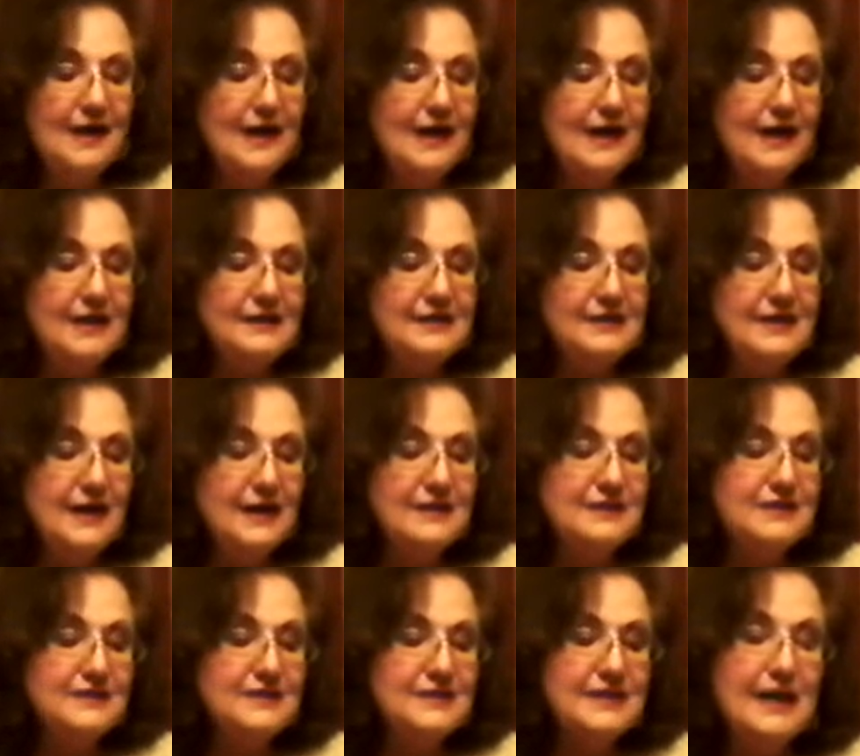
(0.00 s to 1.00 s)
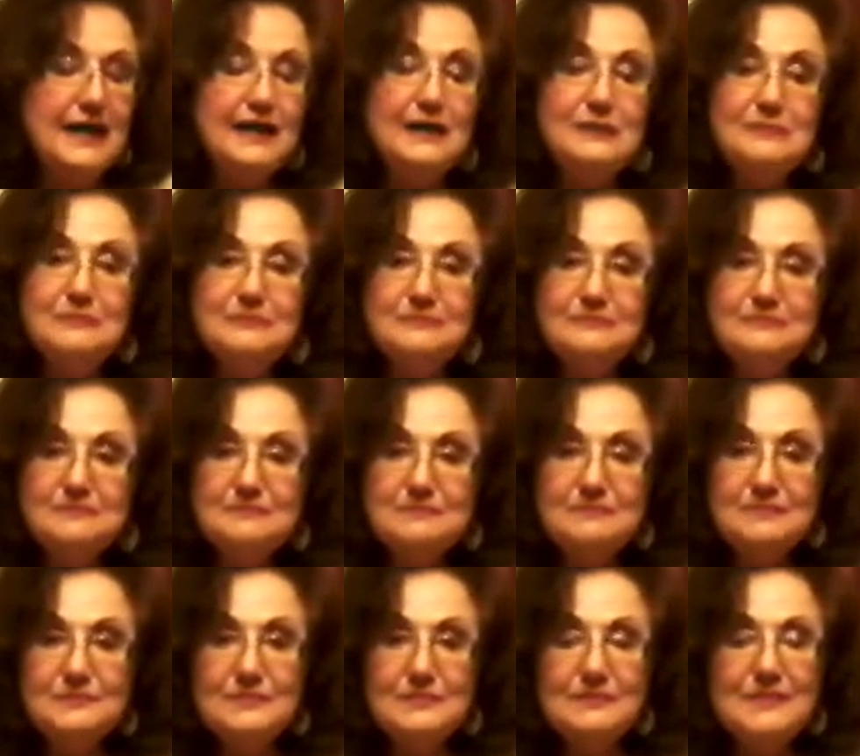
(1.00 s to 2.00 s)
And it had his name,
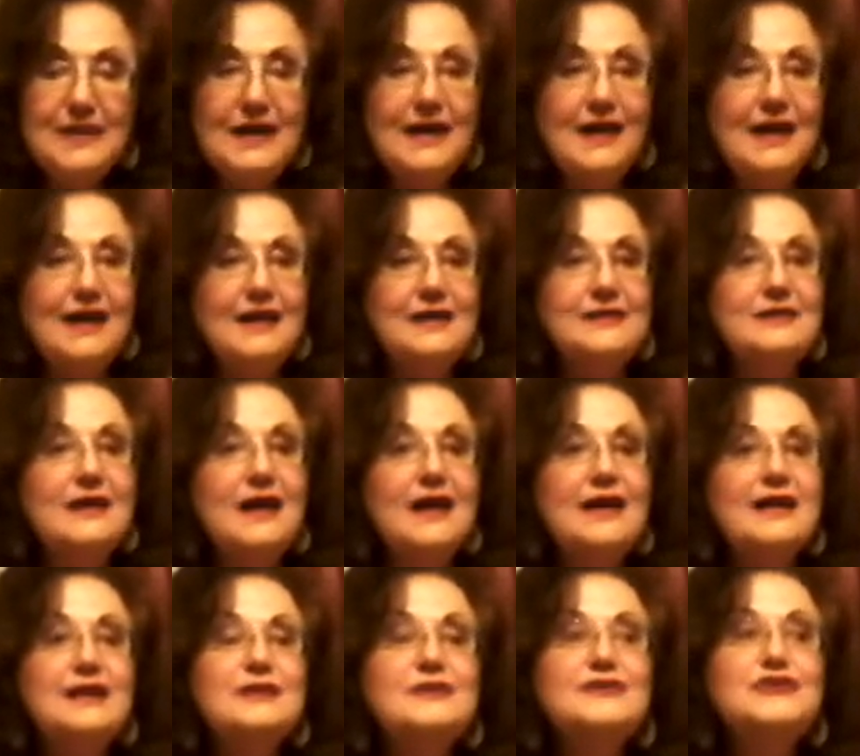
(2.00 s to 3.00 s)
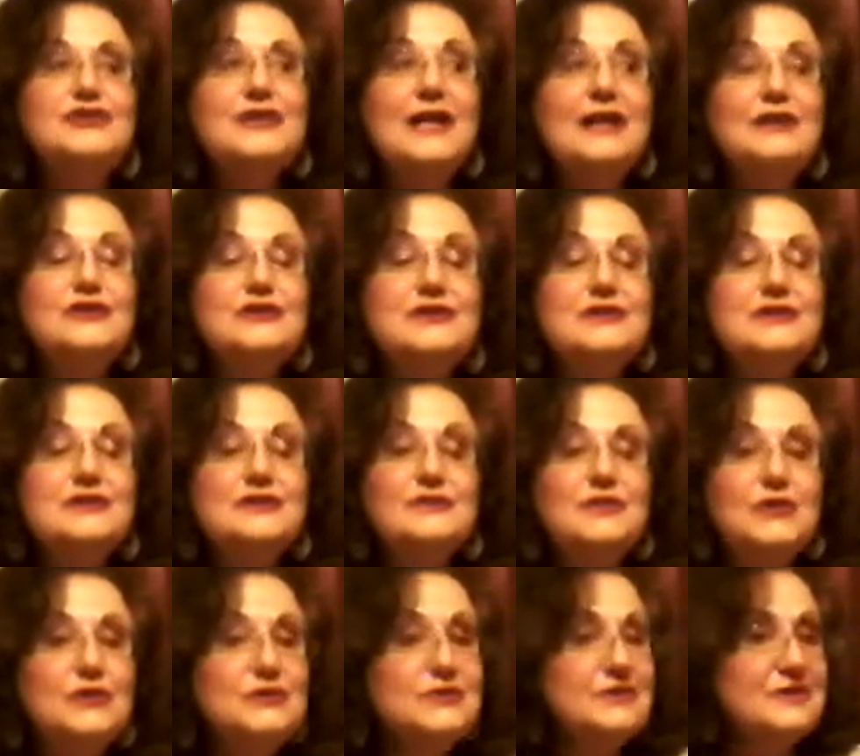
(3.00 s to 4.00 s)
and I had changed his
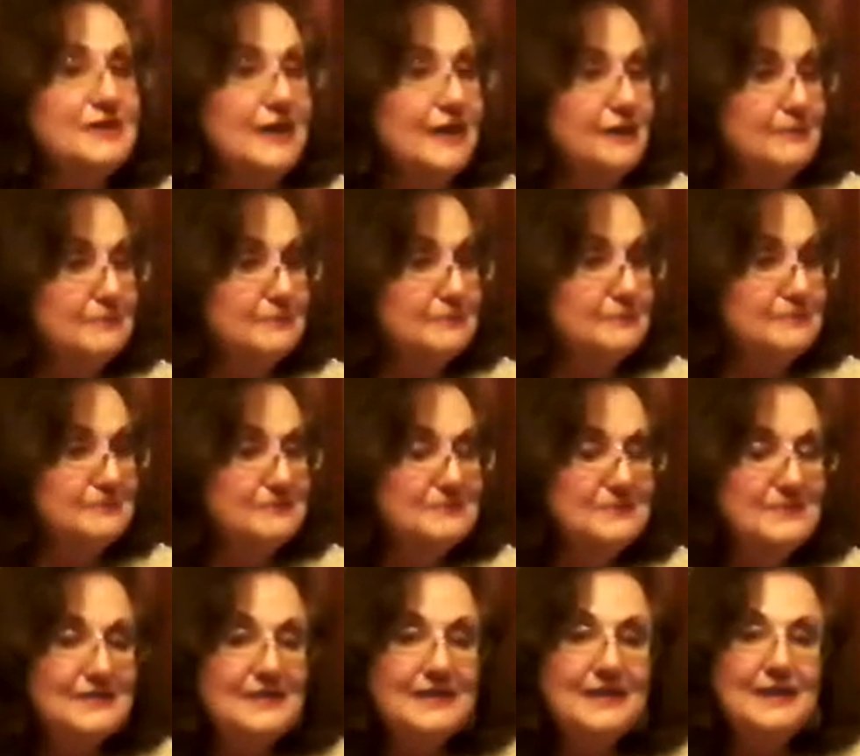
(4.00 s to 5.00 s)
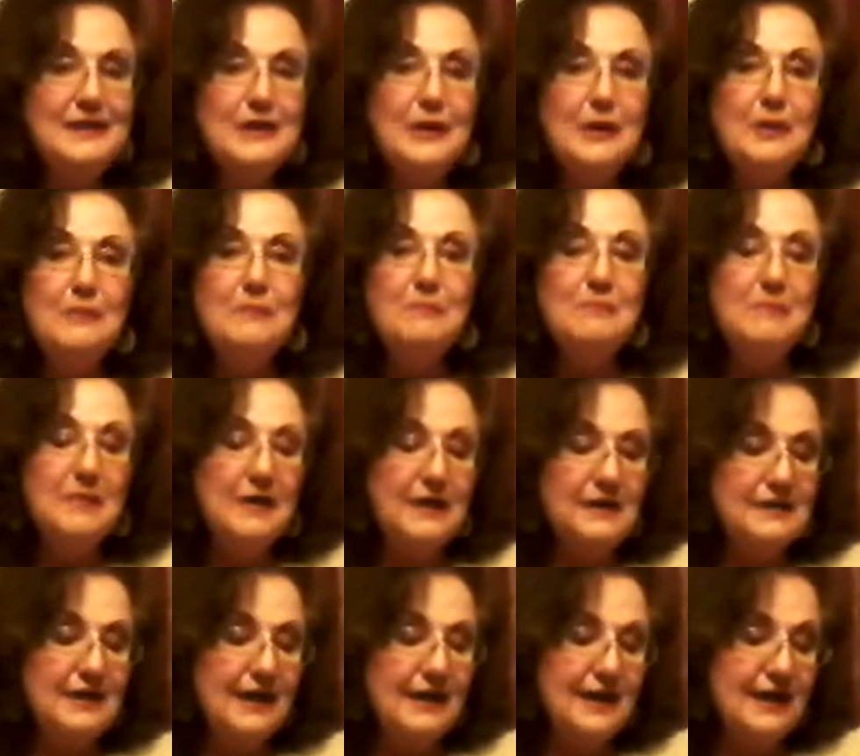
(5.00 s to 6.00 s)
first name,
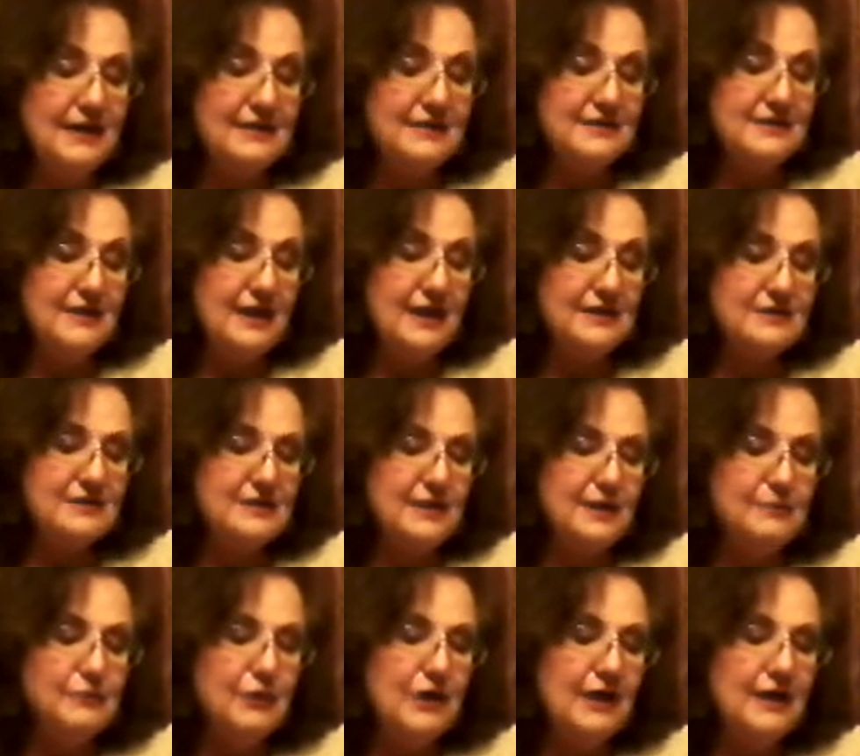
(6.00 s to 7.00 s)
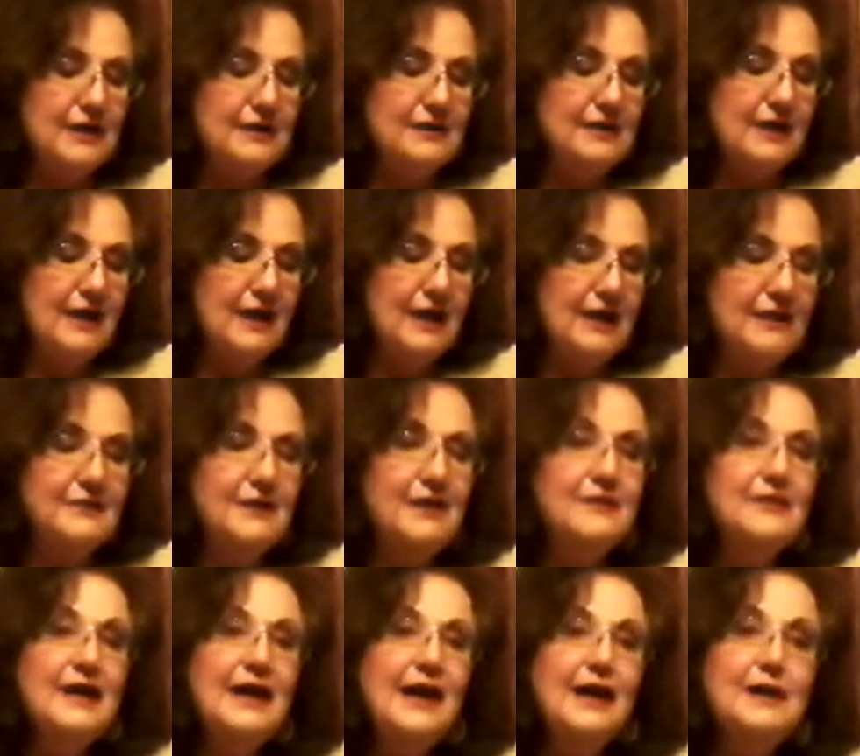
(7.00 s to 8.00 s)
but I had his last name right. And
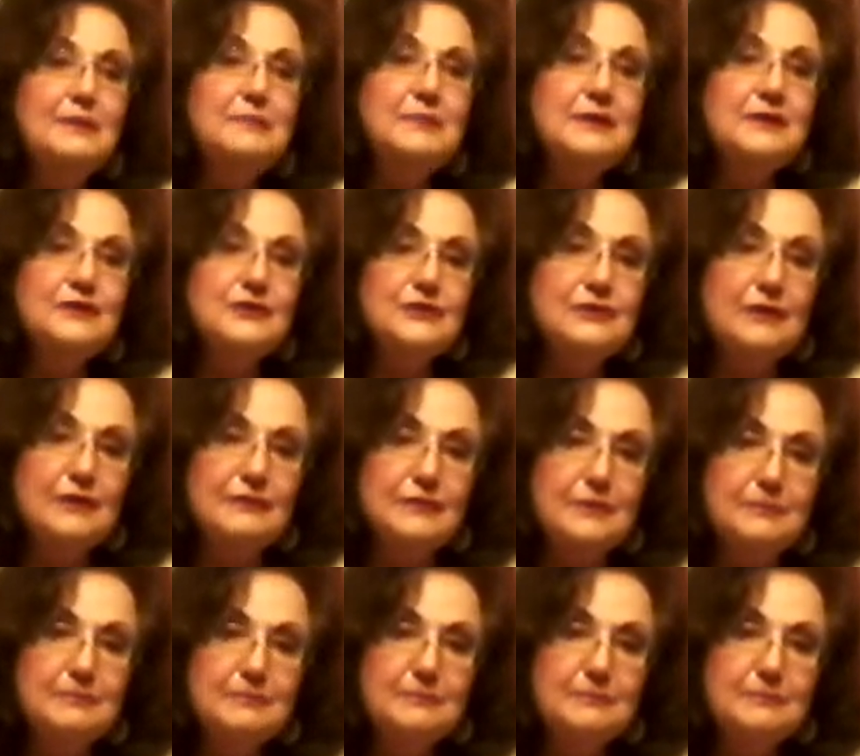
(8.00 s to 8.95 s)
then they had a picture of him.